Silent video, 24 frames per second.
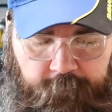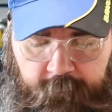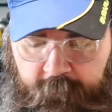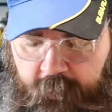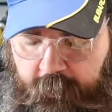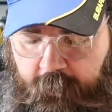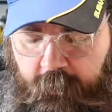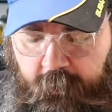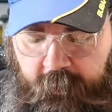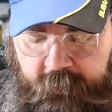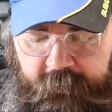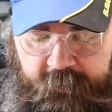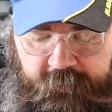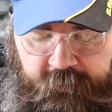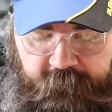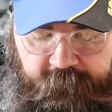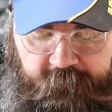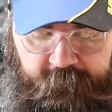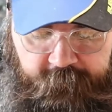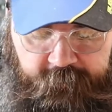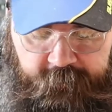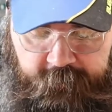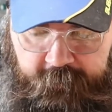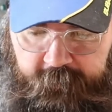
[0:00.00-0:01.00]
the cost
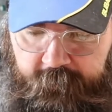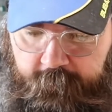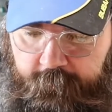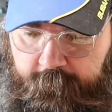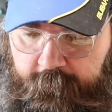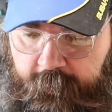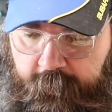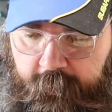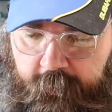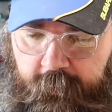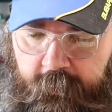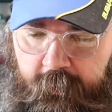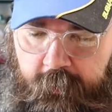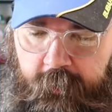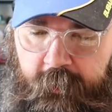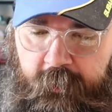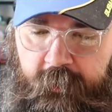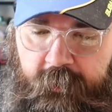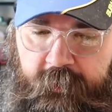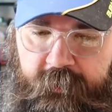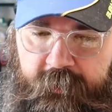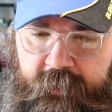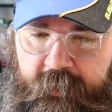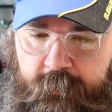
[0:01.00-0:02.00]
differences. But
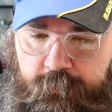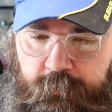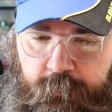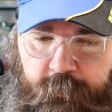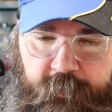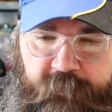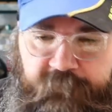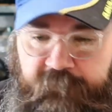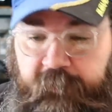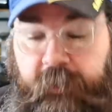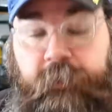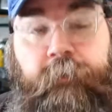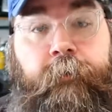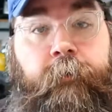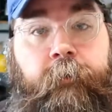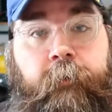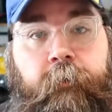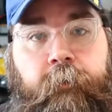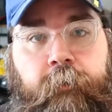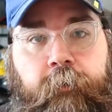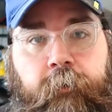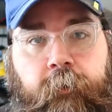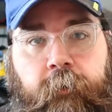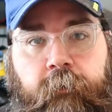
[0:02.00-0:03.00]
Deep Wood
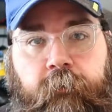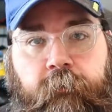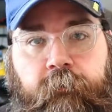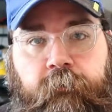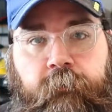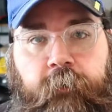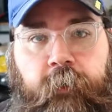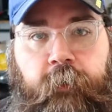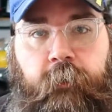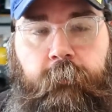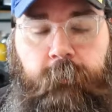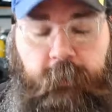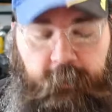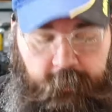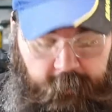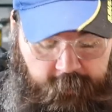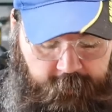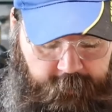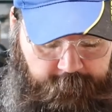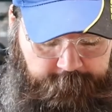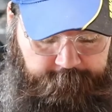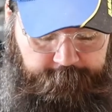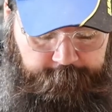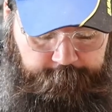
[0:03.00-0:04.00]
Ventures, go find them
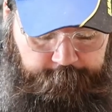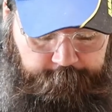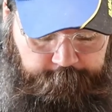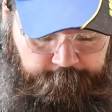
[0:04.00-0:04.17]
online.